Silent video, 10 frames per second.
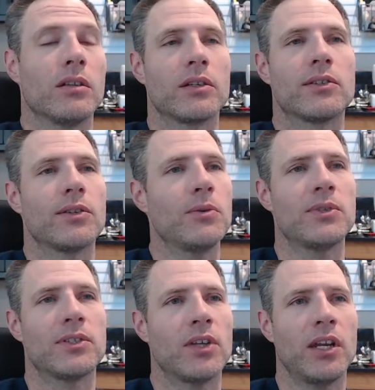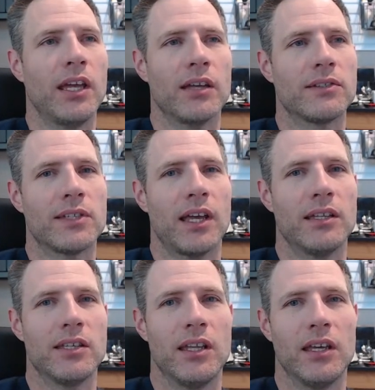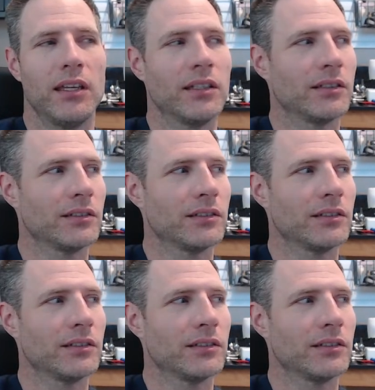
Looks so sunny outside today.